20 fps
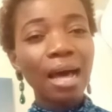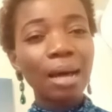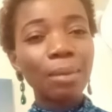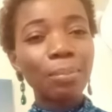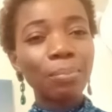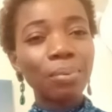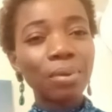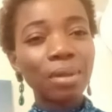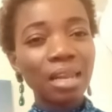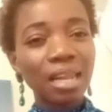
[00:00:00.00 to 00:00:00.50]

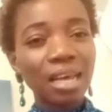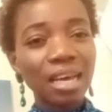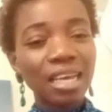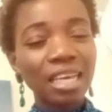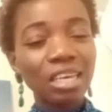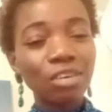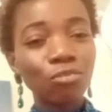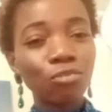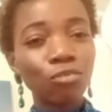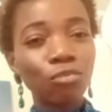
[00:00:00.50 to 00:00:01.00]

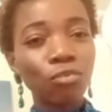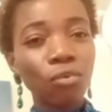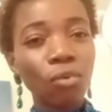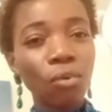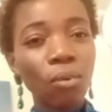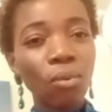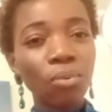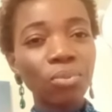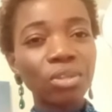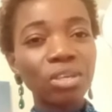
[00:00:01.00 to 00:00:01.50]
applying
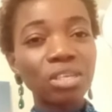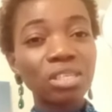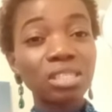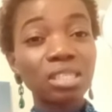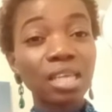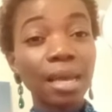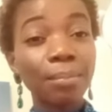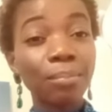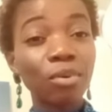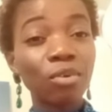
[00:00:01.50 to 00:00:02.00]
for this
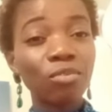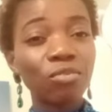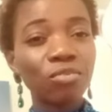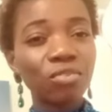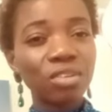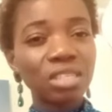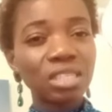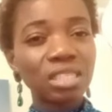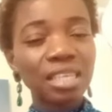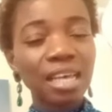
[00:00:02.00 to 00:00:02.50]
type of
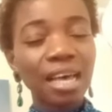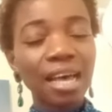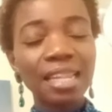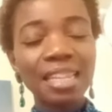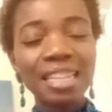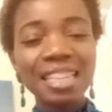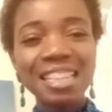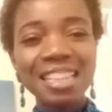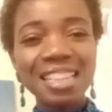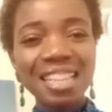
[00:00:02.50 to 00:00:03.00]

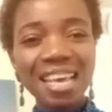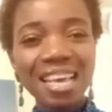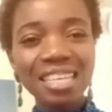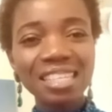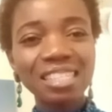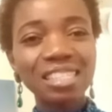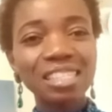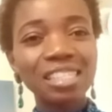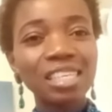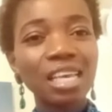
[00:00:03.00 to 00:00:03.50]
visa
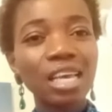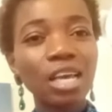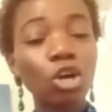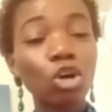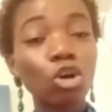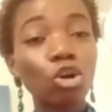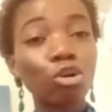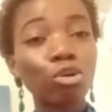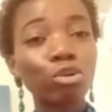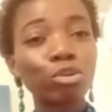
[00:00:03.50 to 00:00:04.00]
next
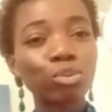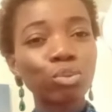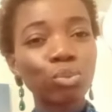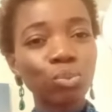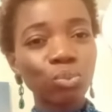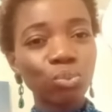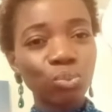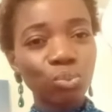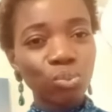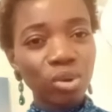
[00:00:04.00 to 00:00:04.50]
year, God
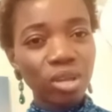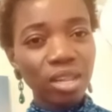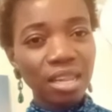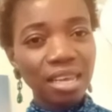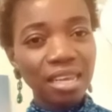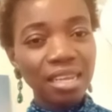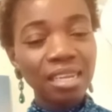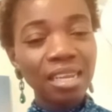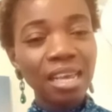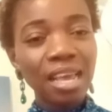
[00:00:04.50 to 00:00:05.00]

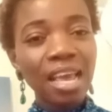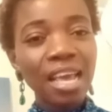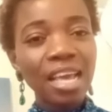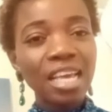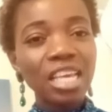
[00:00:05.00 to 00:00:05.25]
willing.